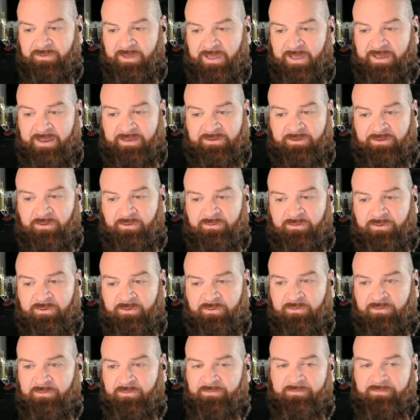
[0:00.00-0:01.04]
And I don't
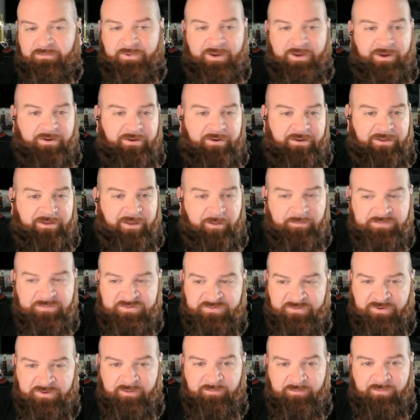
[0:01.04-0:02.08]
know where it
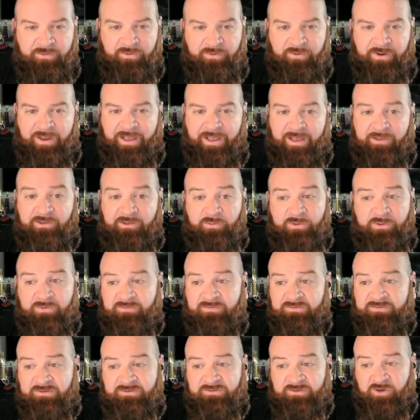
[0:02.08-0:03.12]
comes from or how you
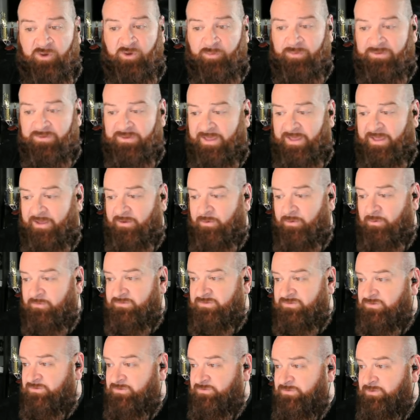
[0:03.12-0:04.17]
even determine that or
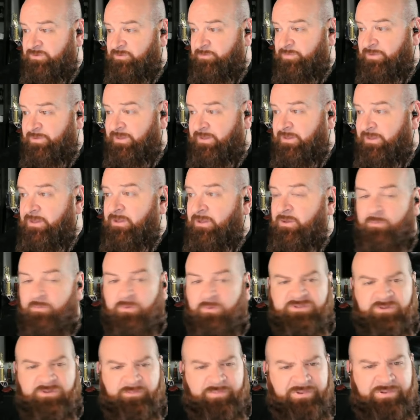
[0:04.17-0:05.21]
if she's using plus.
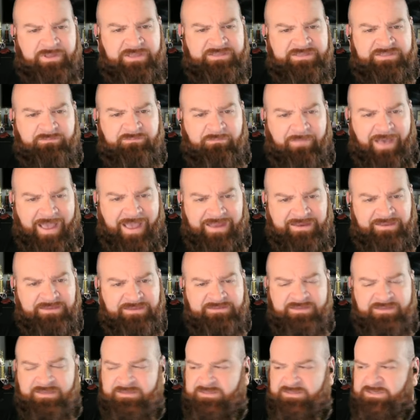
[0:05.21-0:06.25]
Was it plus
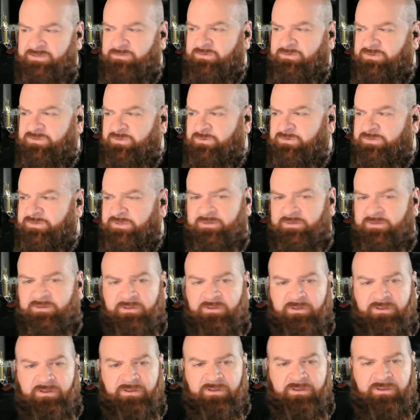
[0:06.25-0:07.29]
minus that she was using?
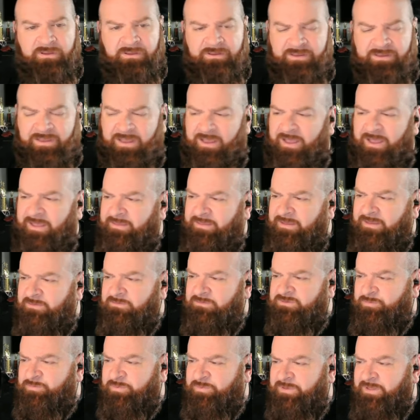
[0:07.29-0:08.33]
Yeah, I think
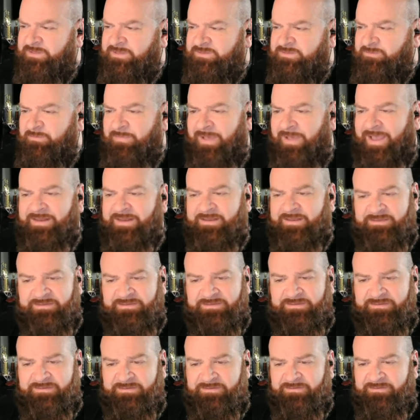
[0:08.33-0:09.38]
plus
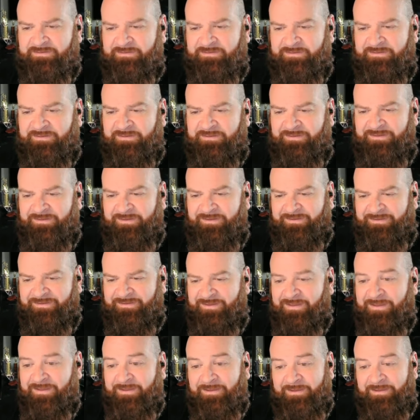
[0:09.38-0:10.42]
minus
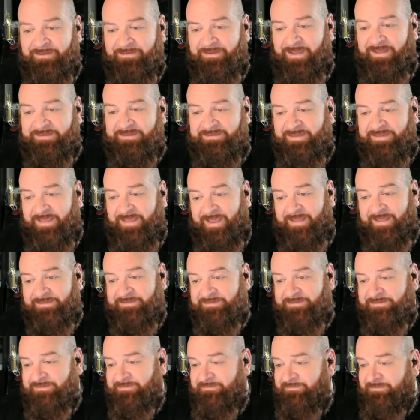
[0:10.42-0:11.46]
not
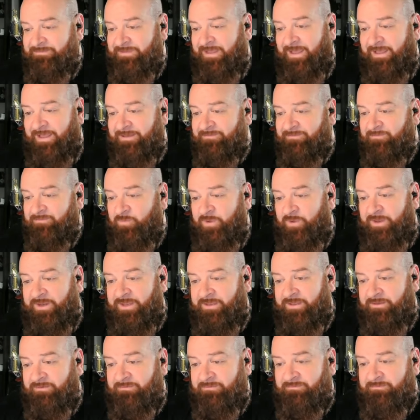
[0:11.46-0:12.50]
stats, not
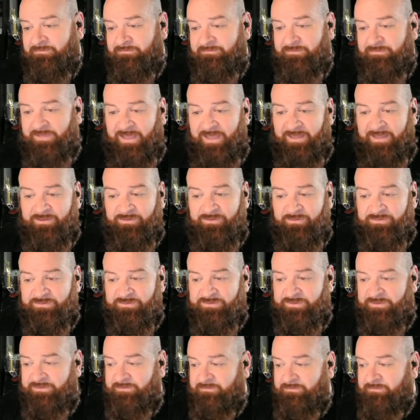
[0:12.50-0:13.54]
winning, not
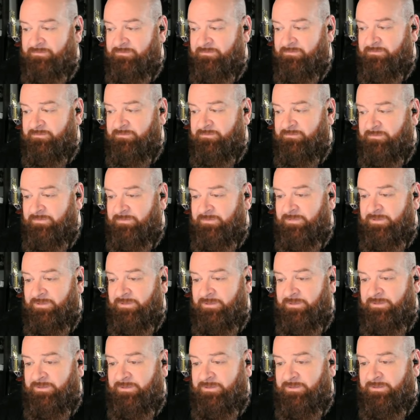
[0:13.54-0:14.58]
losing.
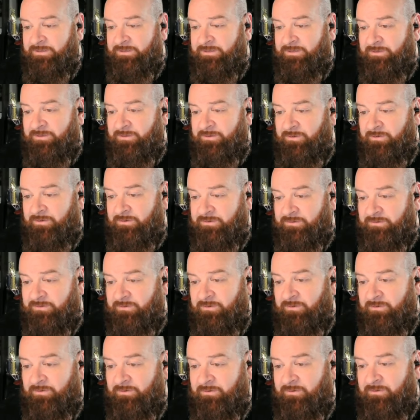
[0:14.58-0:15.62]
Her
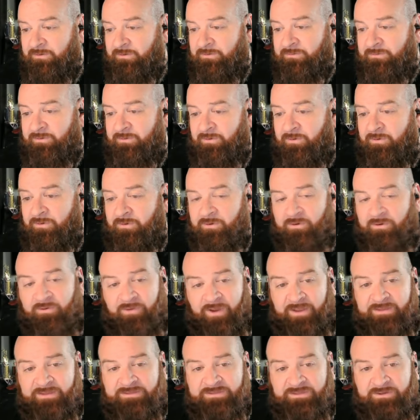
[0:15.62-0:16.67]
her her her
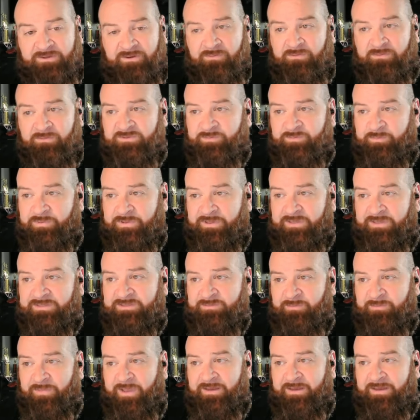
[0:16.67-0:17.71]
criteria was
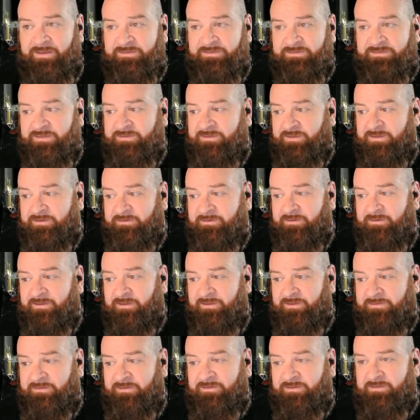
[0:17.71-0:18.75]
plus minus. I think
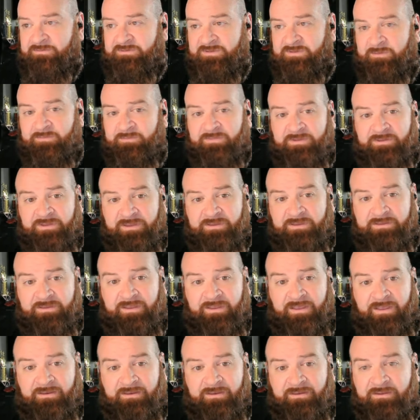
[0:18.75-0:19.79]
I think it was something like
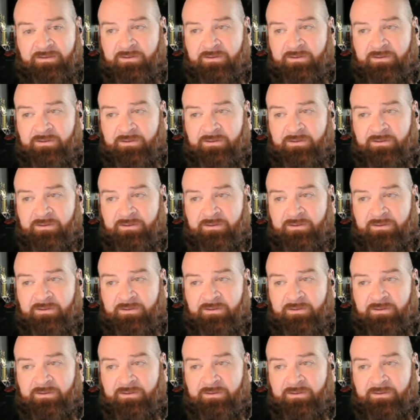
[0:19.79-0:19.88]
that,